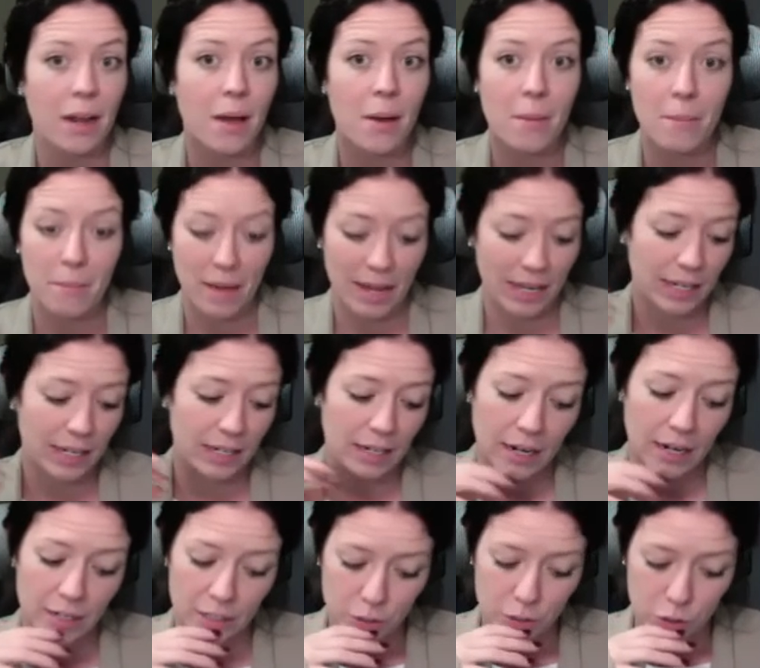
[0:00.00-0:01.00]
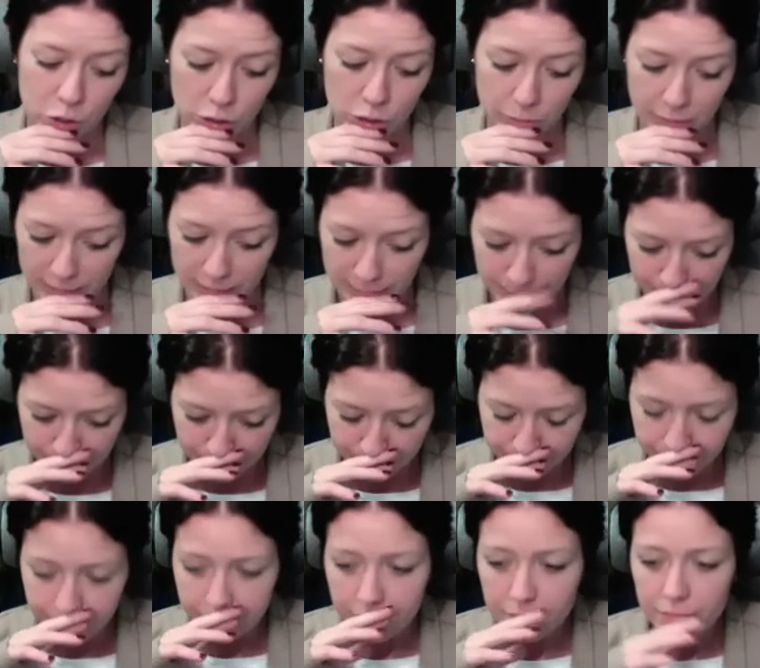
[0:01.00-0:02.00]
Make it a non-negotiable.
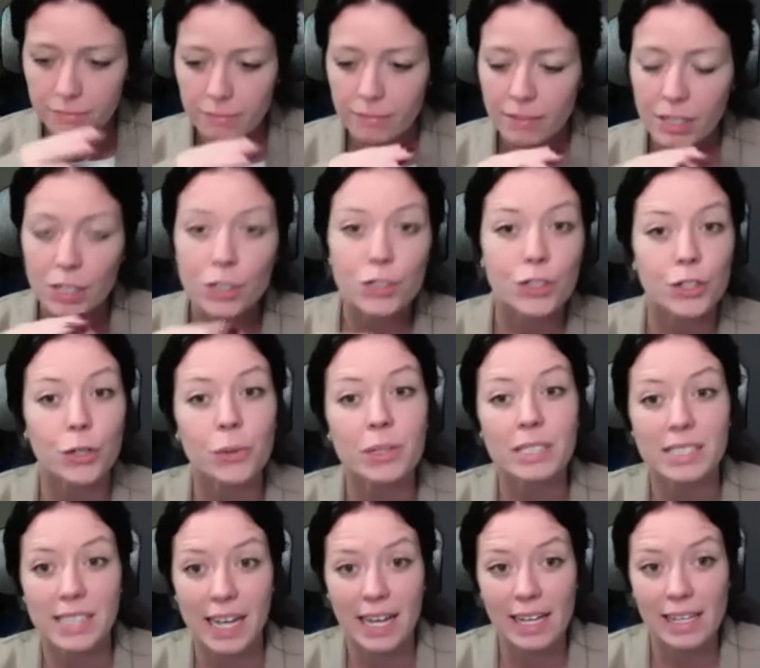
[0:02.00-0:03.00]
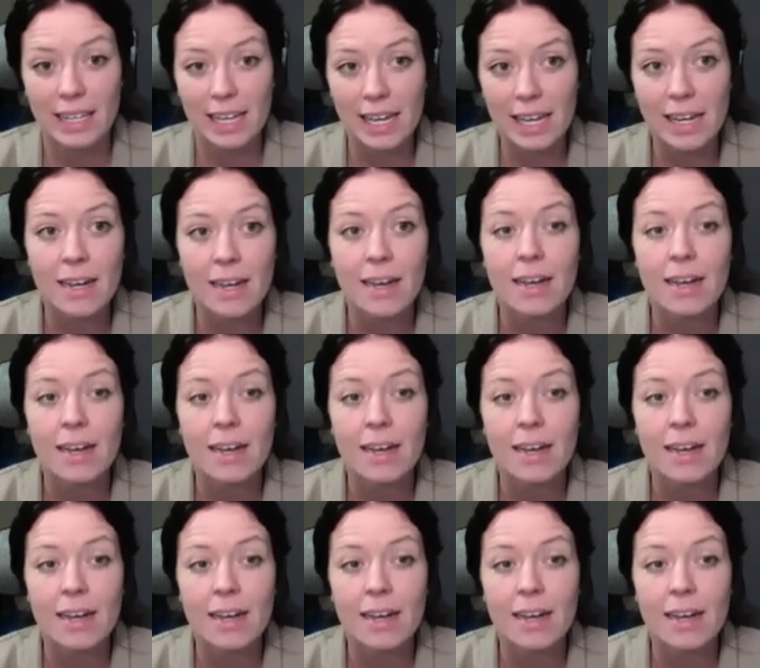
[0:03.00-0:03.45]
Do it daily